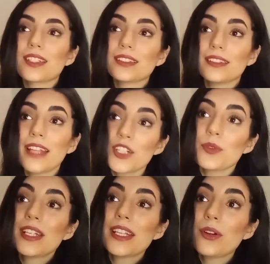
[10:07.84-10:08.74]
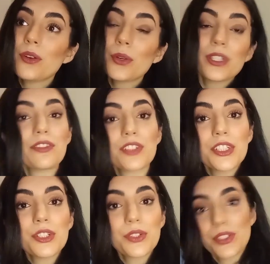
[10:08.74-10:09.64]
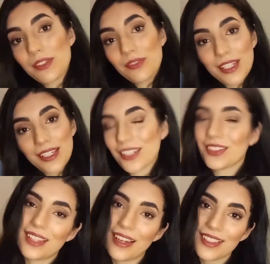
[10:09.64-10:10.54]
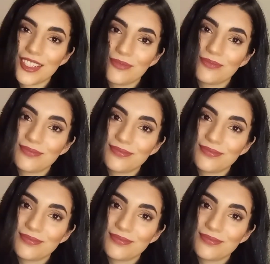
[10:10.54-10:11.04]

the next video, good afternoon, good evening, and good night.